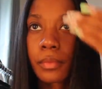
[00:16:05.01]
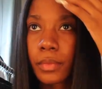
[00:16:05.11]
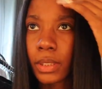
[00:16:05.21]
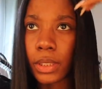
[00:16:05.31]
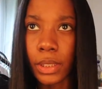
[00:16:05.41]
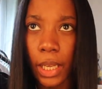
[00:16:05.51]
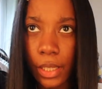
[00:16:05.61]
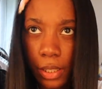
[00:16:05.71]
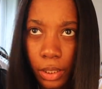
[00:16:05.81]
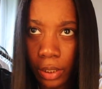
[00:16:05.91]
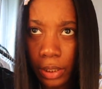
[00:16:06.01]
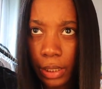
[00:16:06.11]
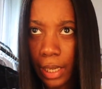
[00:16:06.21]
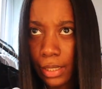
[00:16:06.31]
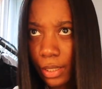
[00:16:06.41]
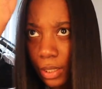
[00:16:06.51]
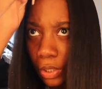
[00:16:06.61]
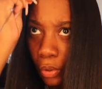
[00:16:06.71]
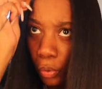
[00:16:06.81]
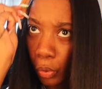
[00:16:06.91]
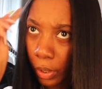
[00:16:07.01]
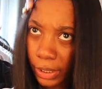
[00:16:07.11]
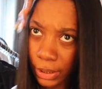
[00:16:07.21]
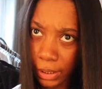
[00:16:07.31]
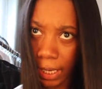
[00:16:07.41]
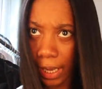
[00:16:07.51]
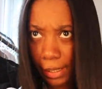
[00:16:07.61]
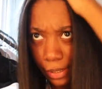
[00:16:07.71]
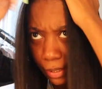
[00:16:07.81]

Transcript: This is as good as it's going to get.